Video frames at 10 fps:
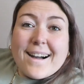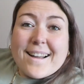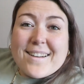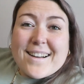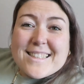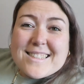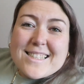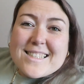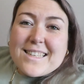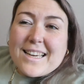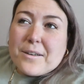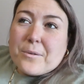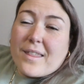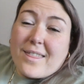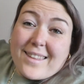Hi guys, it's
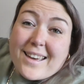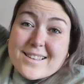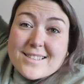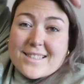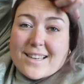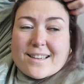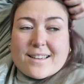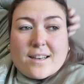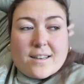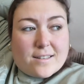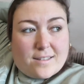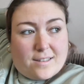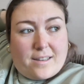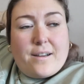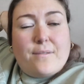now Thursday. Oh,
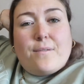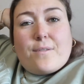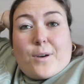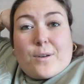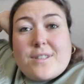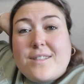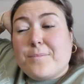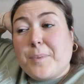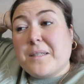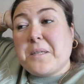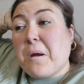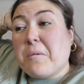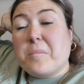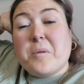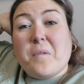I haven't vlogged, I've been a
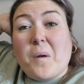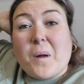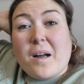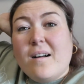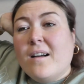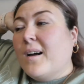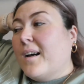terrible vlogger.